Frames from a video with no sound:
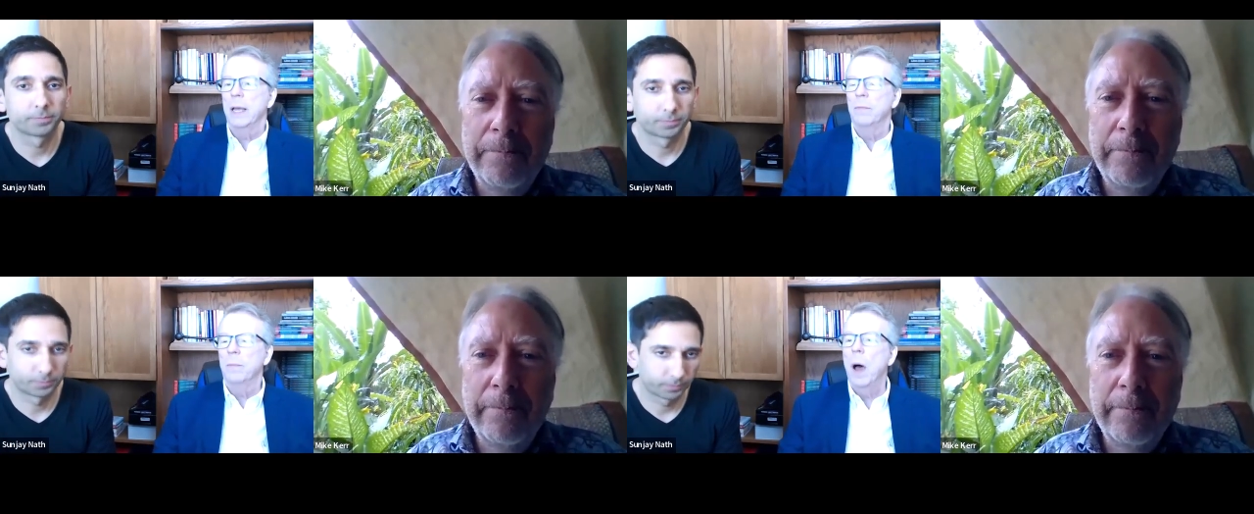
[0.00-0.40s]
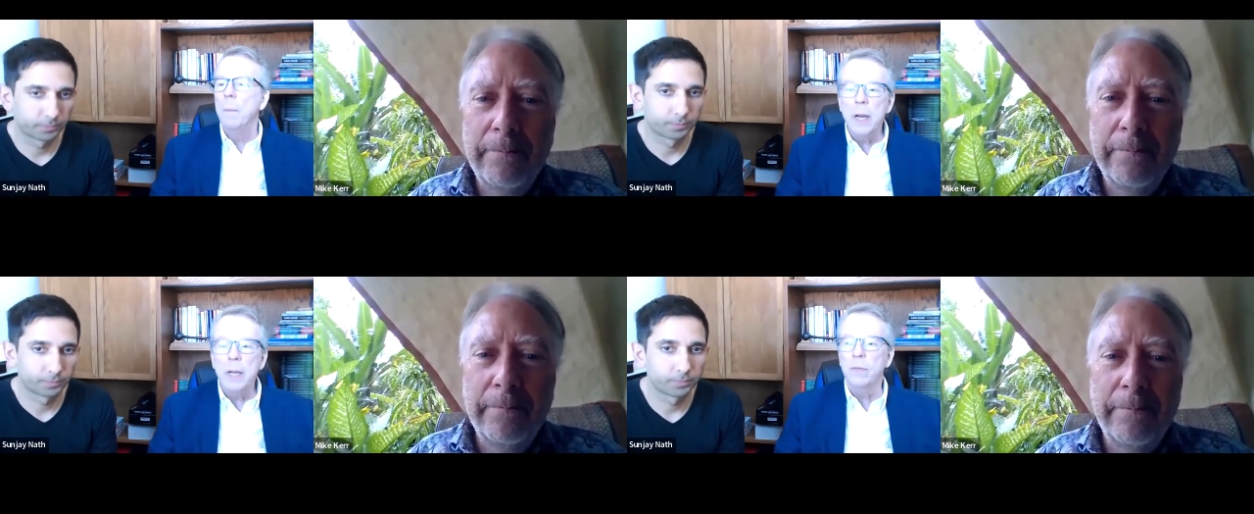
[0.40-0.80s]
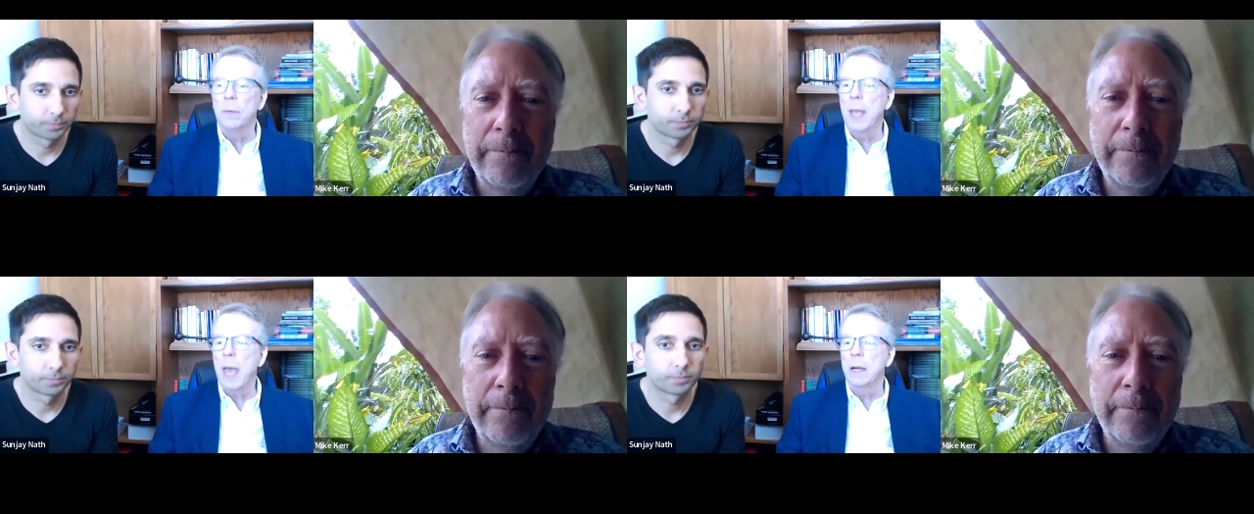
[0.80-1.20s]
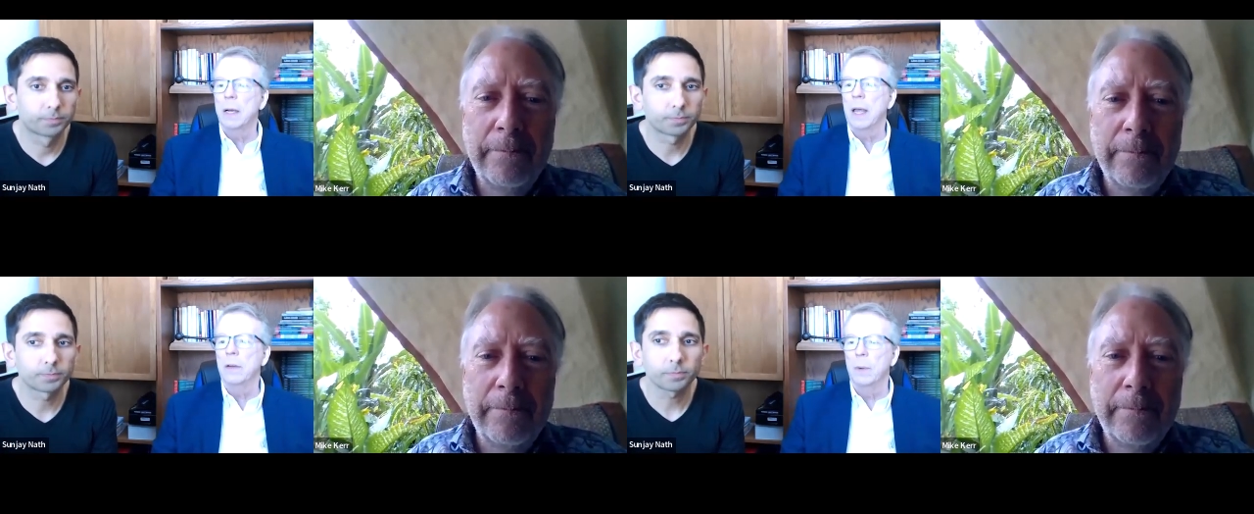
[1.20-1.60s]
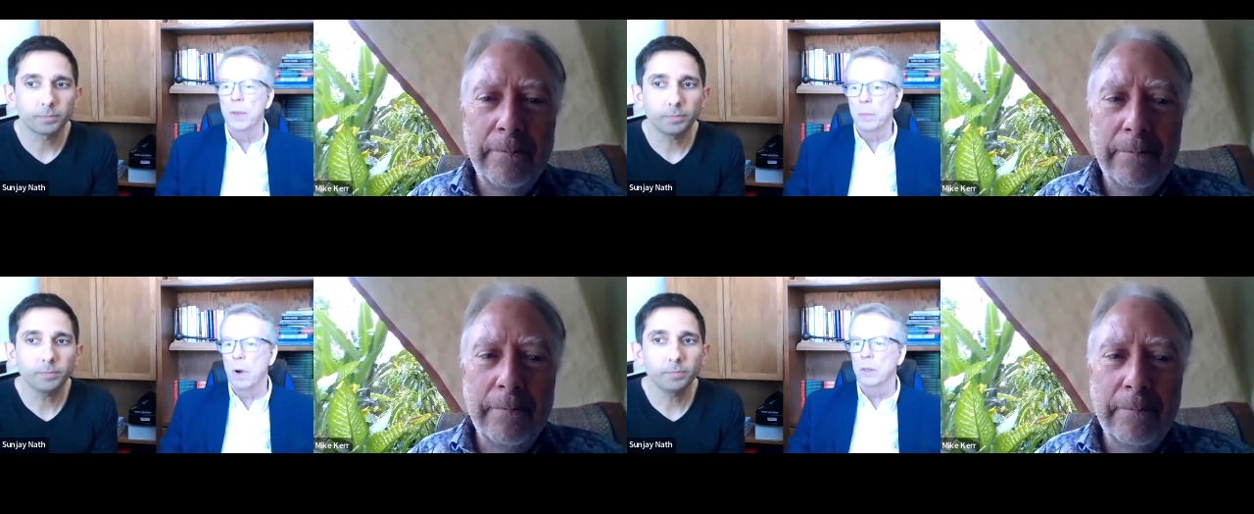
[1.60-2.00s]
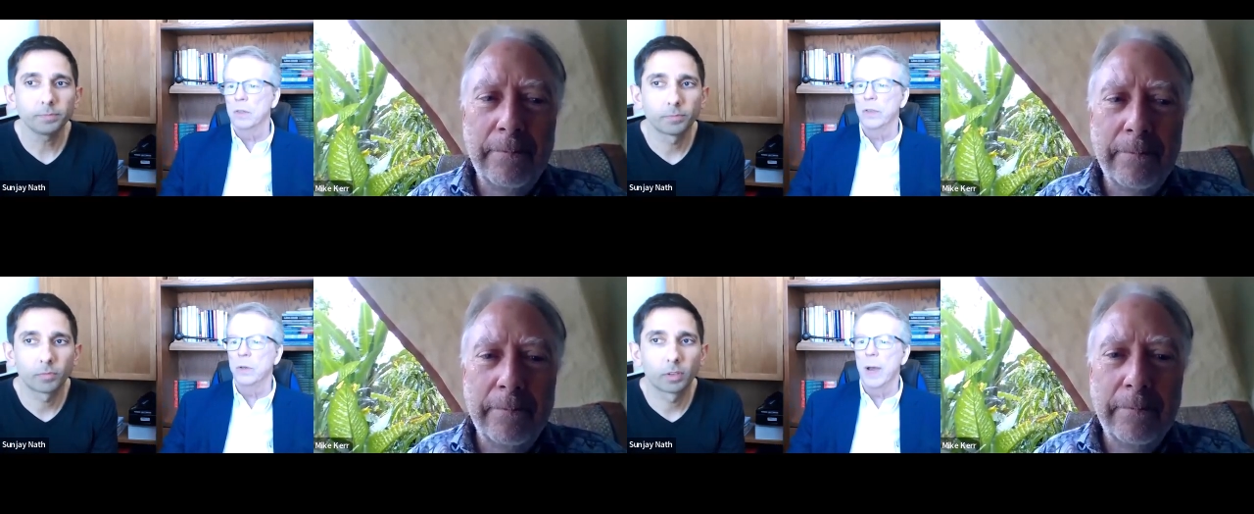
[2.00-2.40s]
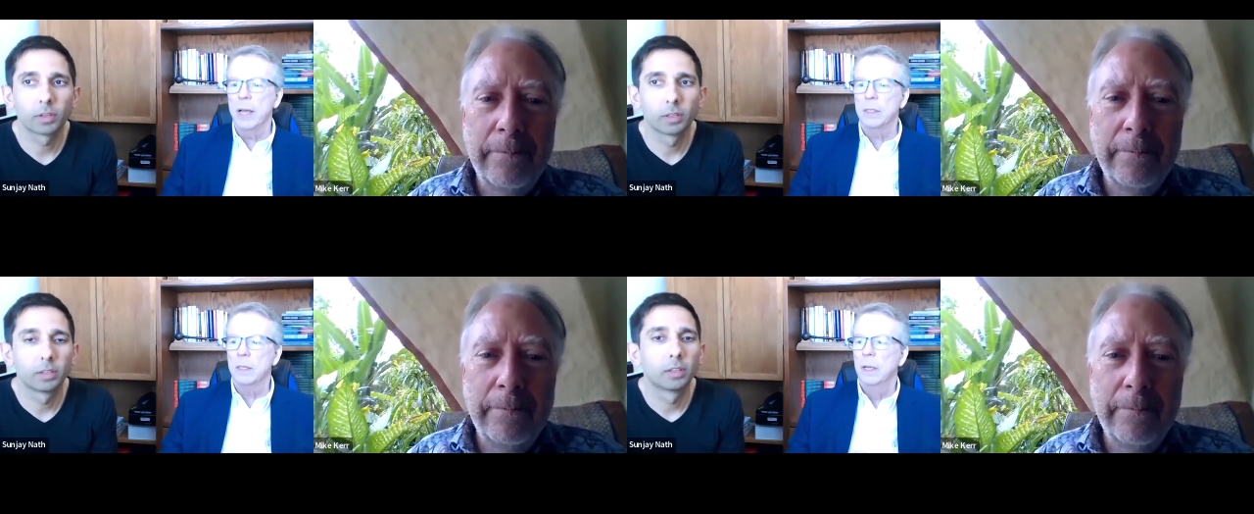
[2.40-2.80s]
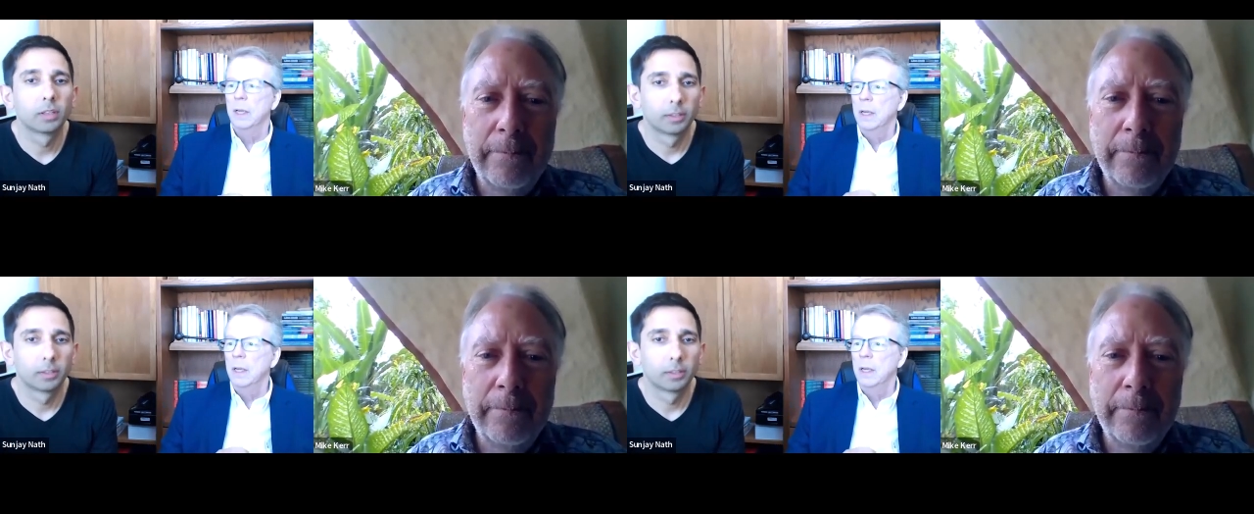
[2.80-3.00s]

Speaker 1: and uh, many from Canada and from other parts of the US.